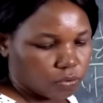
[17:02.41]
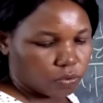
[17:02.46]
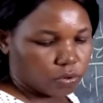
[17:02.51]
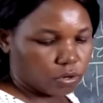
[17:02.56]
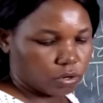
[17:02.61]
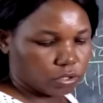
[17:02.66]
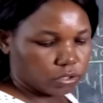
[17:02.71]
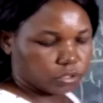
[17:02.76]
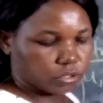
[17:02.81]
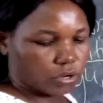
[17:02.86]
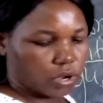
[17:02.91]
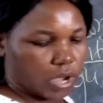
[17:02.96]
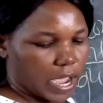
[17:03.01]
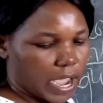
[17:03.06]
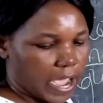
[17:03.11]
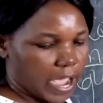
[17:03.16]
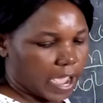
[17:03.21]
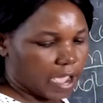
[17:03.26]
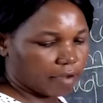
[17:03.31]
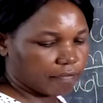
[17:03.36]
We also
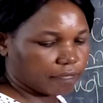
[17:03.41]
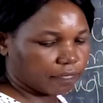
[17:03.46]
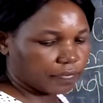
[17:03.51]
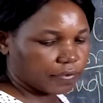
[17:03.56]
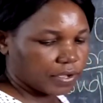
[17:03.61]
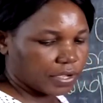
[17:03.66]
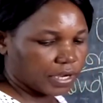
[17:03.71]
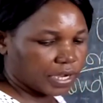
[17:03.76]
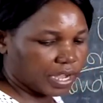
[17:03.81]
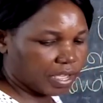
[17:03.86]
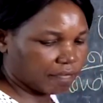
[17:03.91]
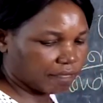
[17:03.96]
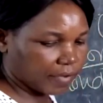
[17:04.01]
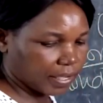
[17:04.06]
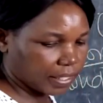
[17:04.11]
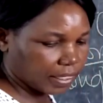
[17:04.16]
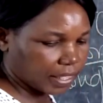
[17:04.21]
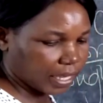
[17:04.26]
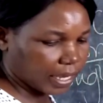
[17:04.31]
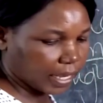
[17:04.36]
have
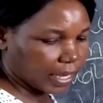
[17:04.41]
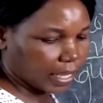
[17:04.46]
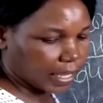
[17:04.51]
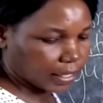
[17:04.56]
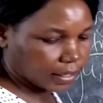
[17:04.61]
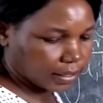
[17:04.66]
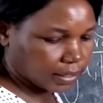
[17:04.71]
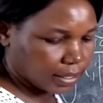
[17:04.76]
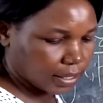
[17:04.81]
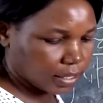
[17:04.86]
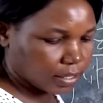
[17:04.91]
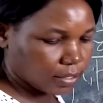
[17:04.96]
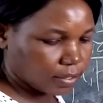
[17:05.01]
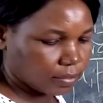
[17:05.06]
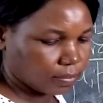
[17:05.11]
nevertheless.